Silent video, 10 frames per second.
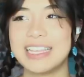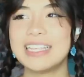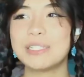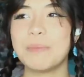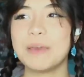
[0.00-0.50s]

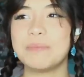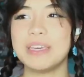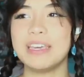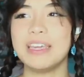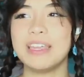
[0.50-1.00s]
This might
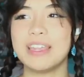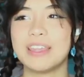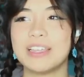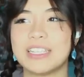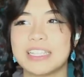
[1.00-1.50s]
be
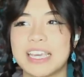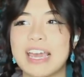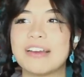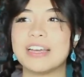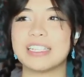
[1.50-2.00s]
the
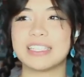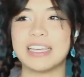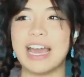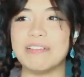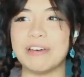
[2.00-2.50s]
scariest
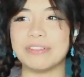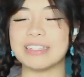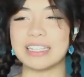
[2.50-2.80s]
thing I've ever